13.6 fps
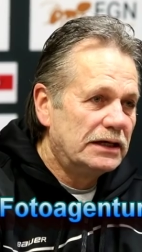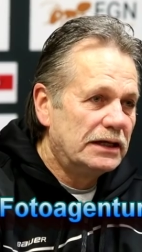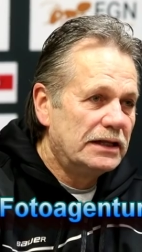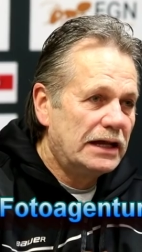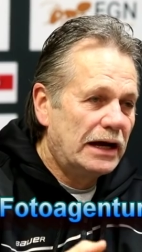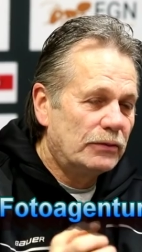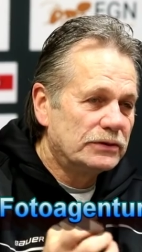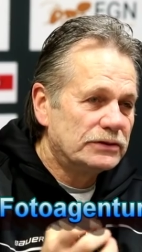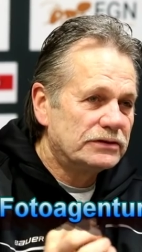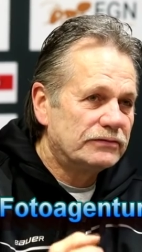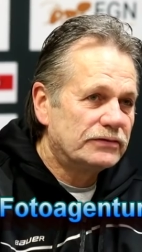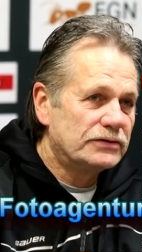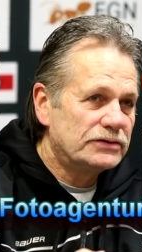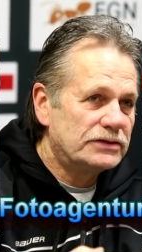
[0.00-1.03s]
And that was the
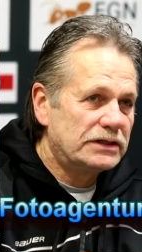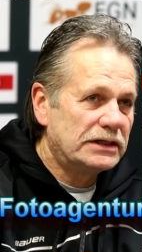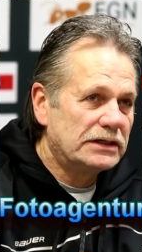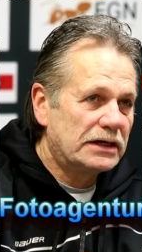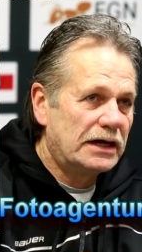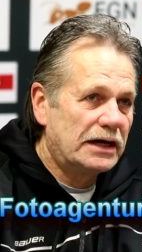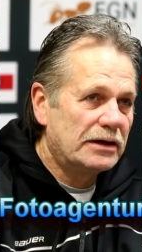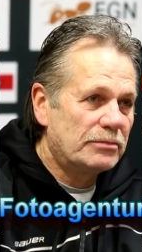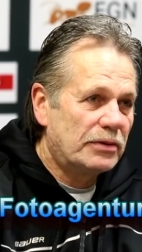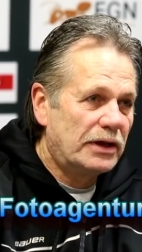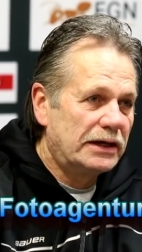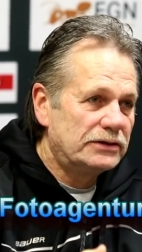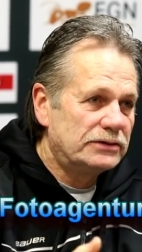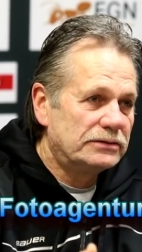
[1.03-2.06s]
first thing that I
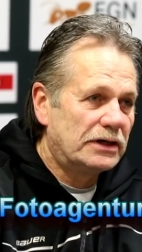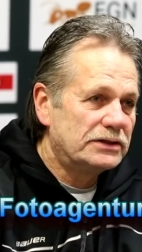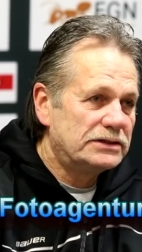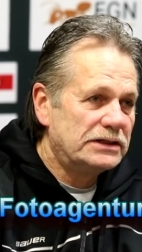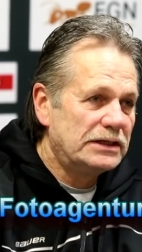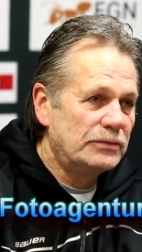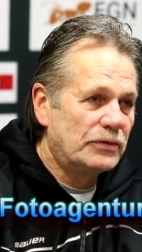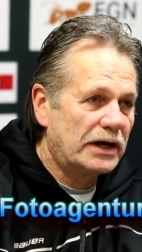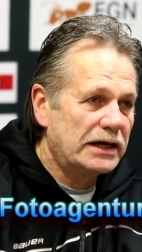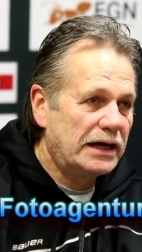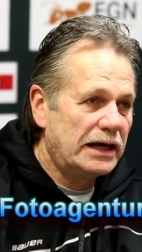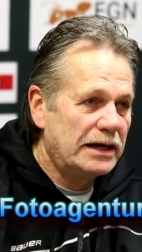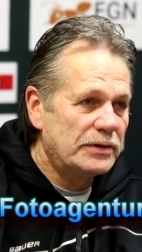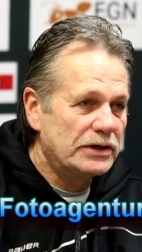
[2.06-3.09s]
implied to our team when I
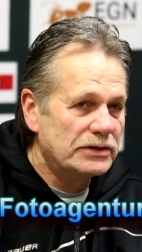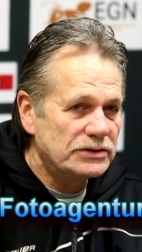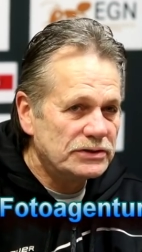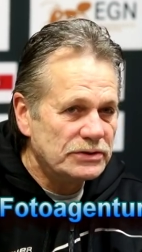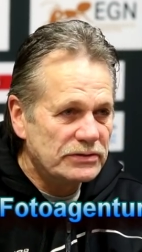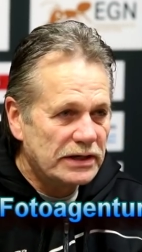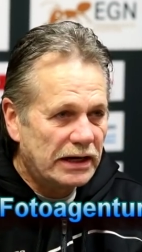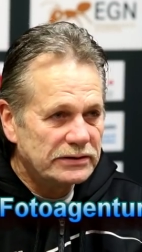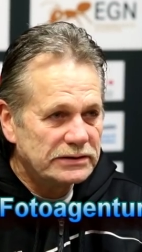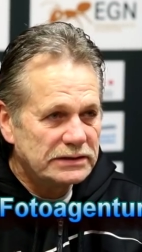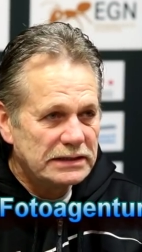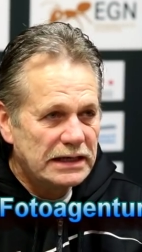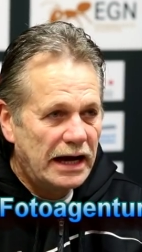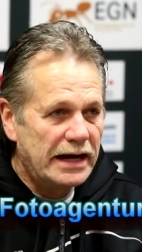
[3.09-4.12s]
came here in
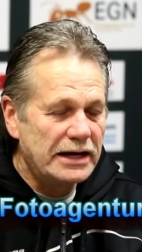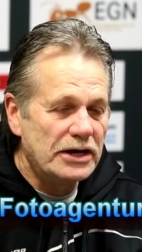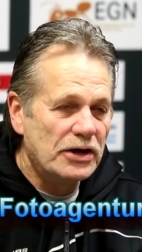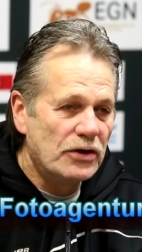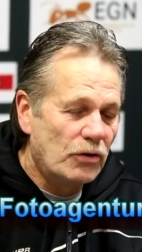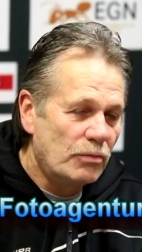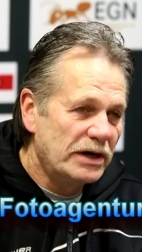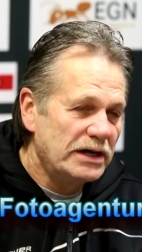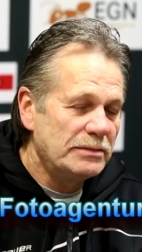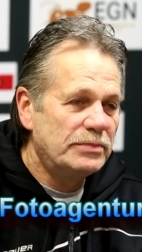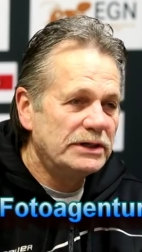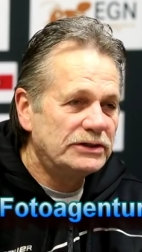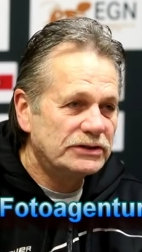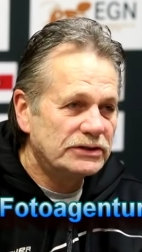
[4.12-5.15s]
2009. Nobody
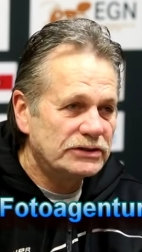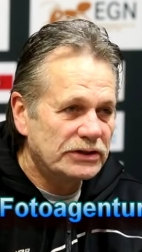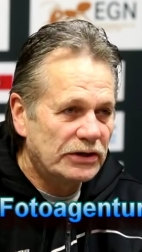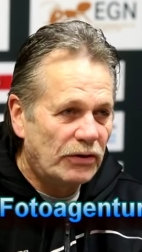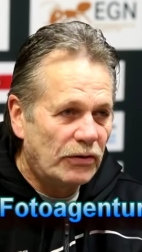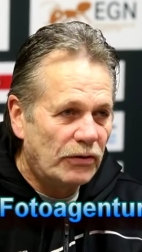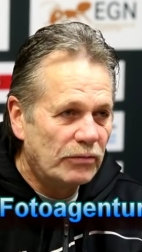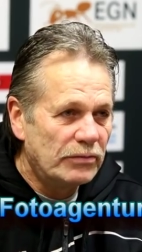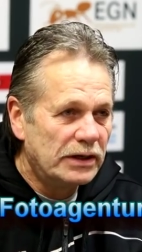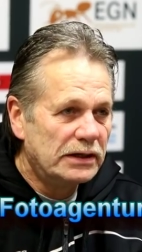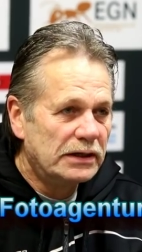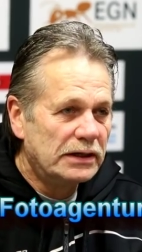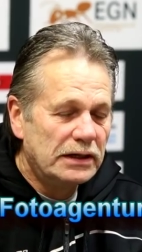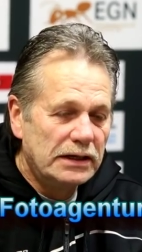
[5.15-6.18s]
beats us at home,
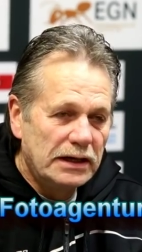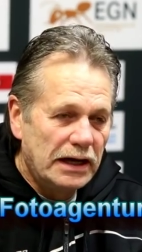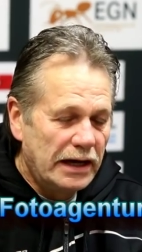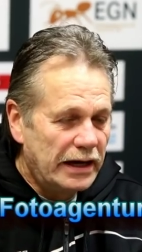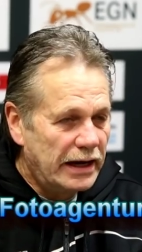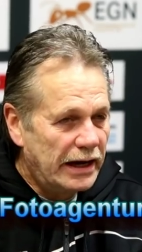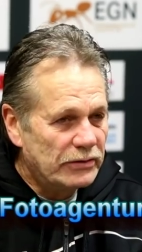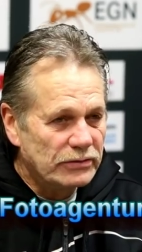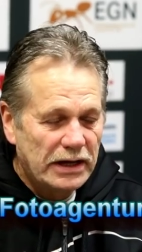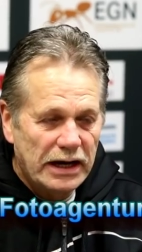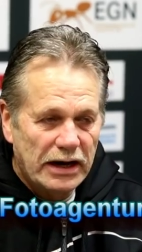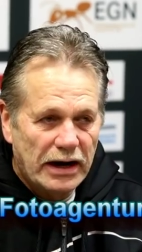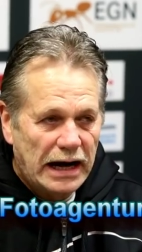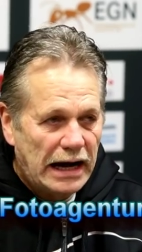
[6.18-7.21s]
and I don't
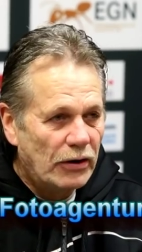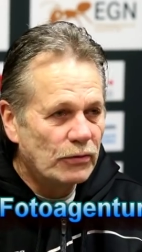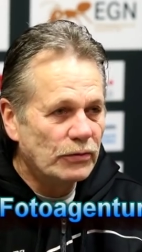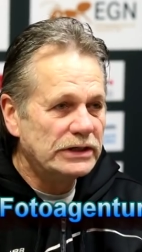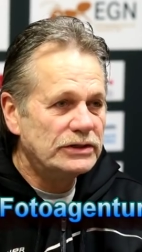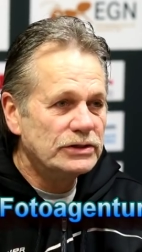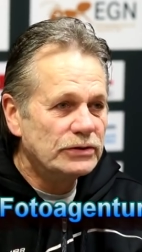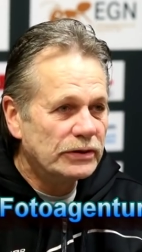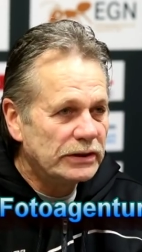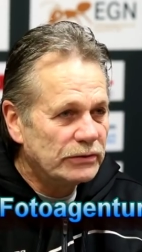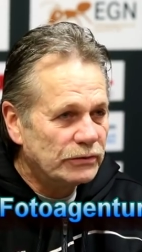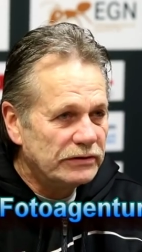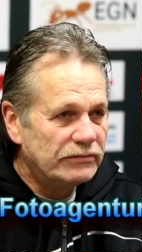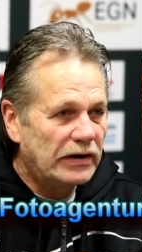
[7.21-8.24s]
care how we do
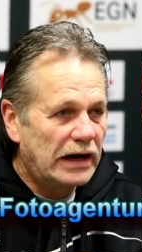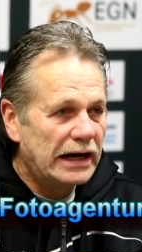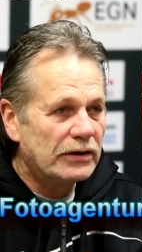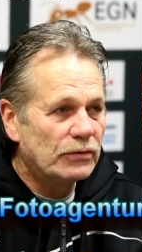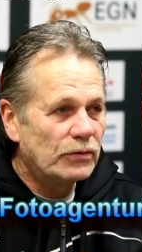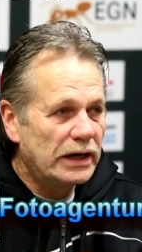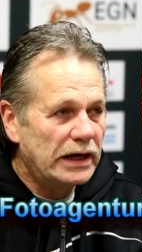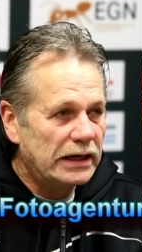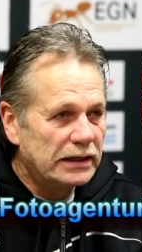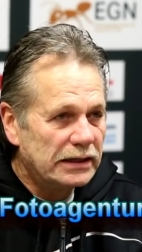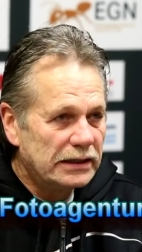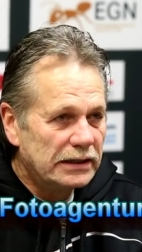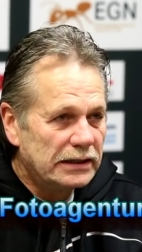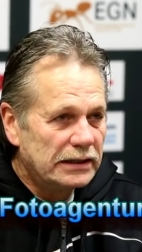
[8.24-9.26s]
it, we find a way.
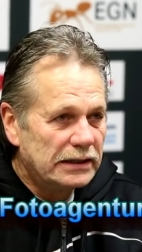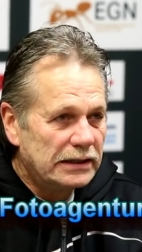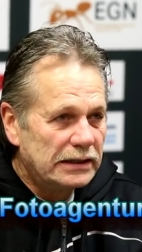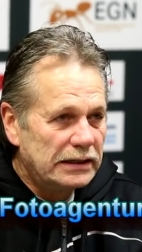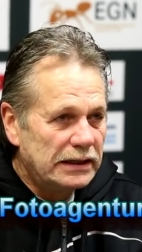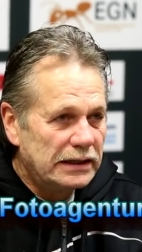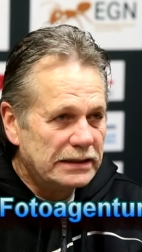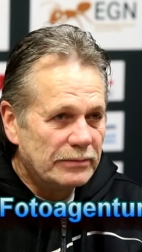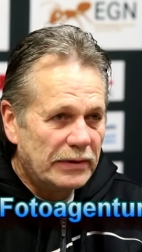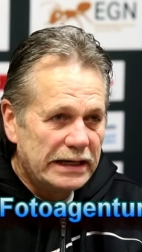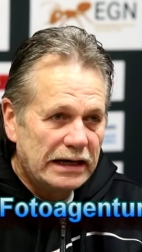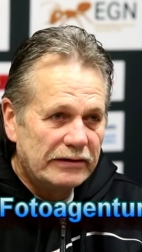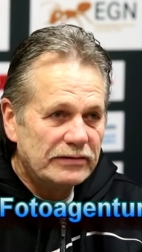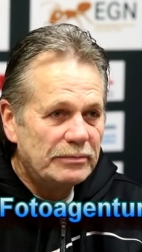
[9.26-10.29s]
And you
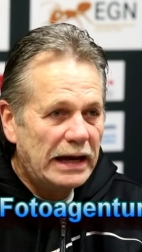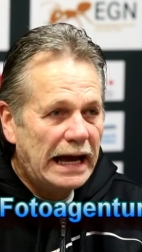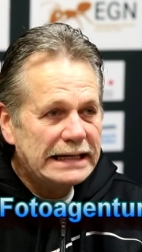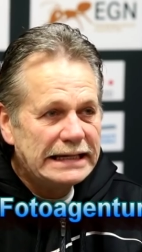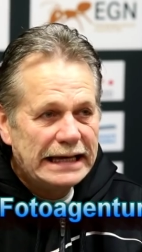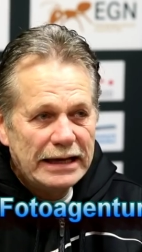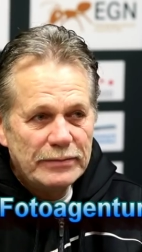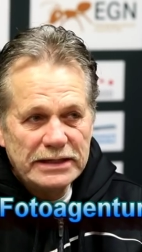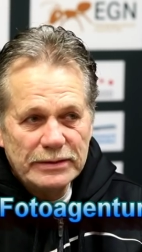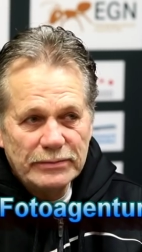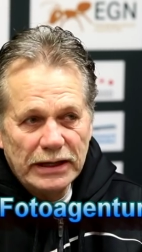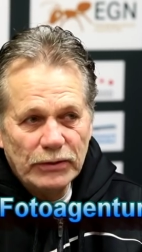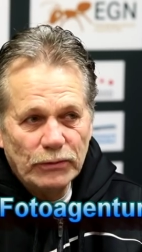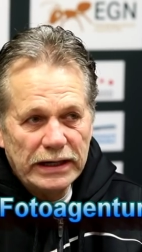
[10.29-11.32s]
might have a bad game and you
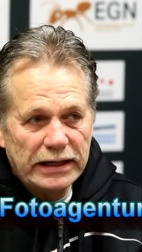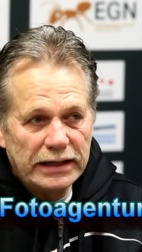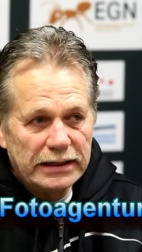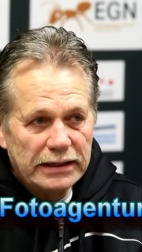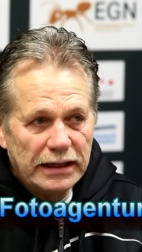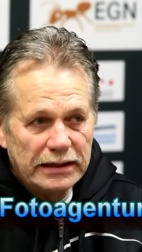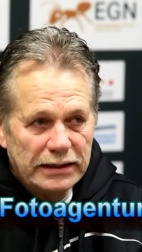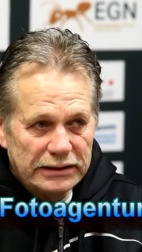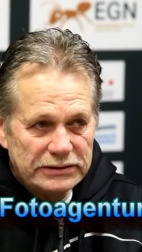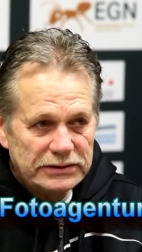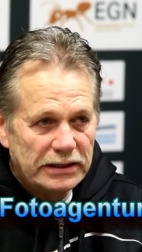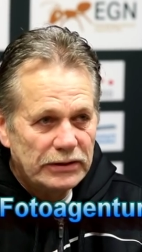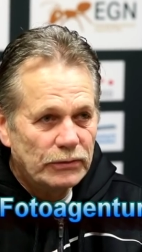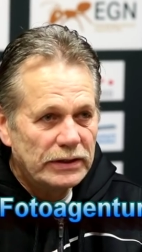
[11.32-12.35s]
might win it, and that's
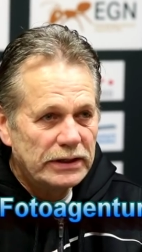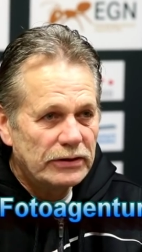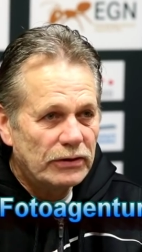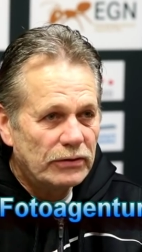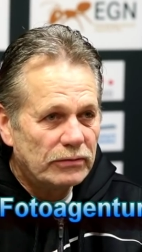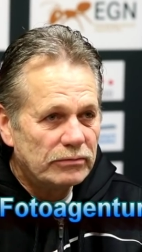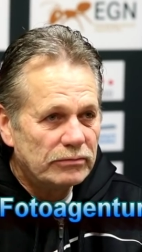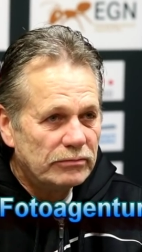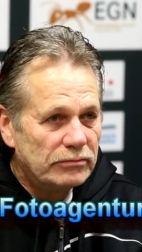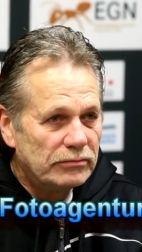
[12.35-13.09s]
how you win at home.